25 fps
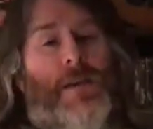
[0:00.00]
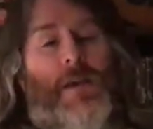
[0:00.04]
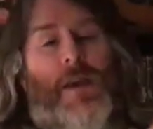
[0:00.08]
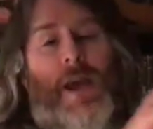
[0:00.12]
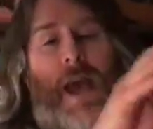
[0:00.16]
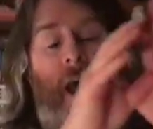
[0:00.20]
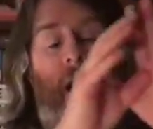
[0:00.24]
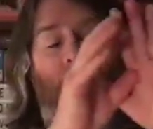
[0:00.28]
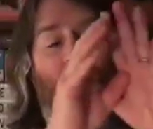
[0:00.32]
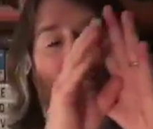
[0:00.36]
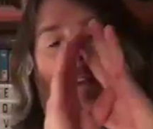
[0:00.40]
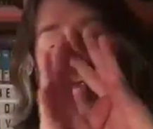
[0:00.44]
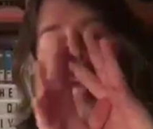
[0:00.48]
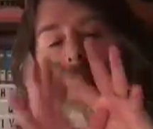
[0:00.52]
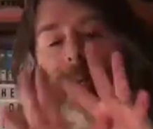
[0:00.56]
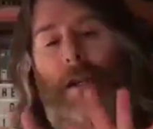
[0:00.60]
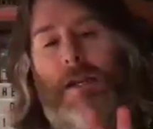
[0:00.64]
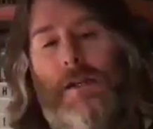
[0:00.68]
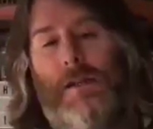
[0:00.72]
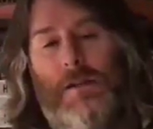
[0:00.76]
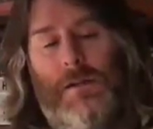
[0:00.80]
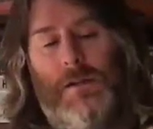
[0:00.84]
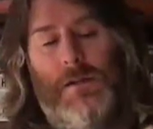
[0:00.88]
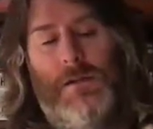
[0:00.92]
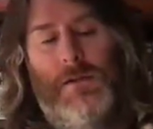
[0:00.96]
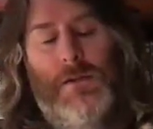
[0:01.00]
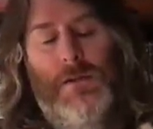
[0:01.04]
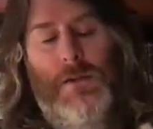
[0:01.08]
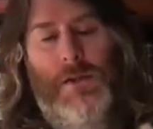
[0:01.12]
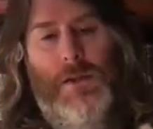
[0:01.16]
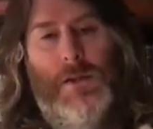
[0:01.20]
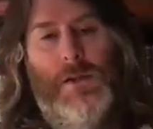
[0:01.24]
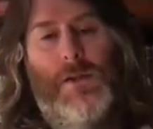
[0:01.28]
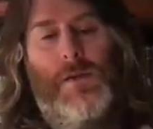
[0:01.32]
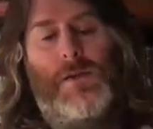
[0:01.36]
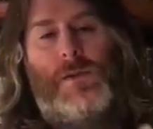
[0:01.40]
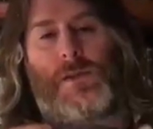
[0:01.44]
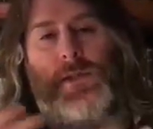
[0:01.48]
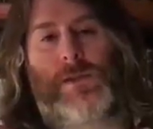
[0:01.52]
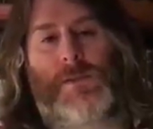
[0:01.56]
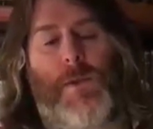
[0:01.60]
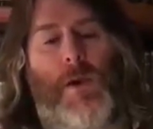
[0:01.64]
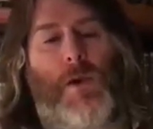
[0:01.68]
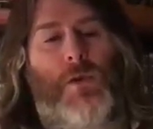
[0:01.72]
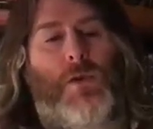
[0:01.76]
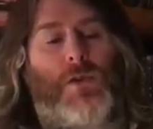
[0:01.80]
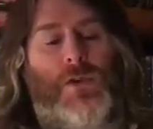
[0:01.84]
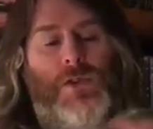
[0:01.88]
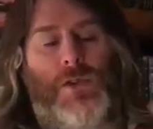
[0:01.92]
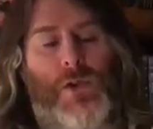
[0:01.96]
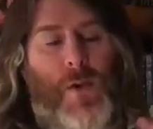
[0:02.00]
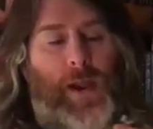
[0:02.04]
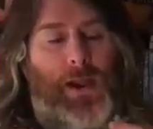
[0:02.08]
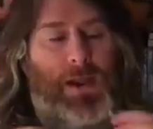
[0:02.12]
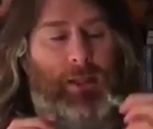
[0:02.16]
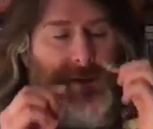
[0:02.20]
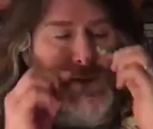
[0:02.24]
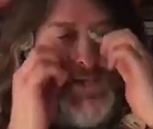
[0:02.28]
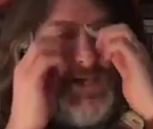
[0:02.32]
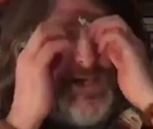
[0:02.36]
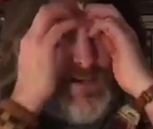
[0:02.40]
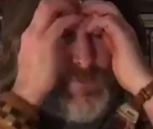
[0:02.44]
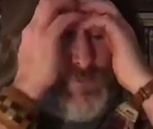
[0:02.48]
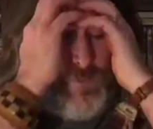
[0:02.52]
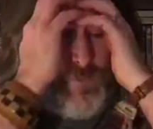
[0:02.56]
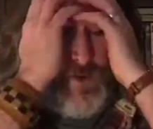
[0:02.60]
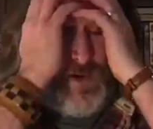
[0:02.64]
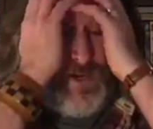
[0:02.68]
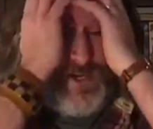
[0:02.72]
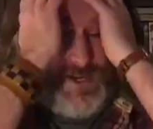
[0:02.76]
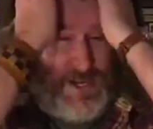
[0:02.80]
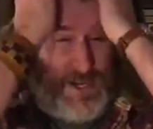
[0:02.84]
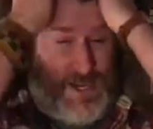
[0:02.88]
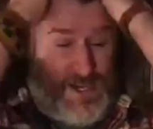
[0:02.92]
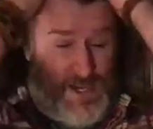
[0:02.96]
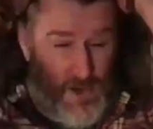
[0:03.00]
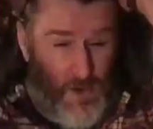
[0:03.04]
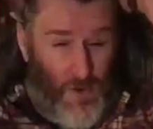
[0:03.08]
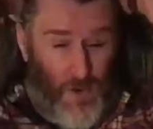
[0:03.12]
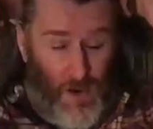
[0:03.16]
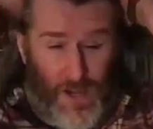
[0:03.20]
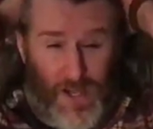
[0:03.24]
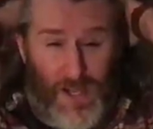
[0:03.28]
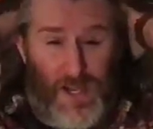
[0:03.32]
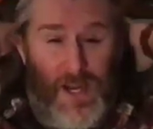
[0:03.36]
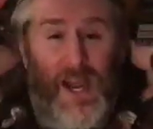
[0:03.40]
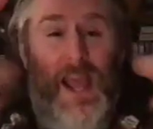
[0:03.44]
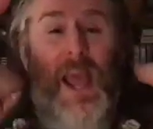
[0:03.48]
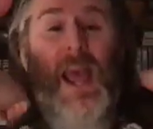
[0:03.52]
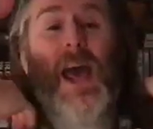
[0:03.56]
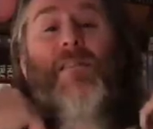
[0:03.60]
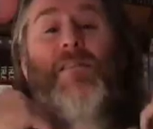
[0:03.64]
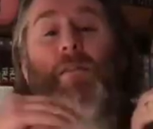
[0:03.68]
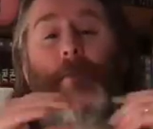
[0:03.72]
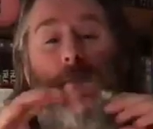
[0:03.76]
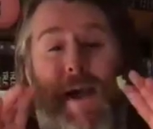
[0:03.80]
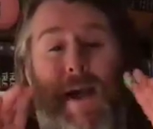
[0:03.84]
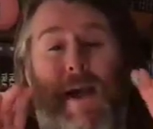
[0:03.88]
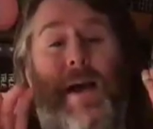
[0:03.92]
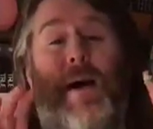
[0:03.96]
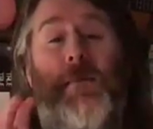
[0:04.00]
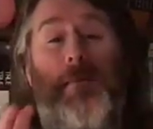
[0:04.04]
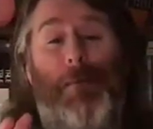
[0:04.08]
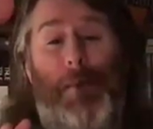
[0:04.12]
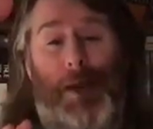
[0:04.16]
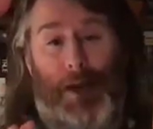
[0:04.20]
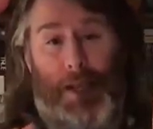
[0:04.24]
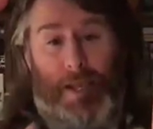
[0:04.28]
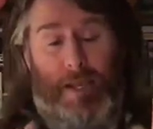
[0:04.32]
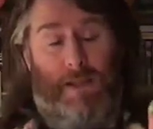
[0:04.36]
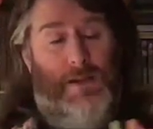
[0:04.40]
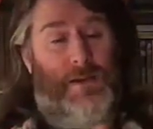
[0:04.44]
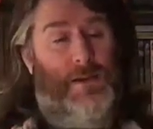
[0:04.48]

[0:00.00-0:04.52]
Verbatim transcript: have a little smoke or do anything, you're only going to have about a minute.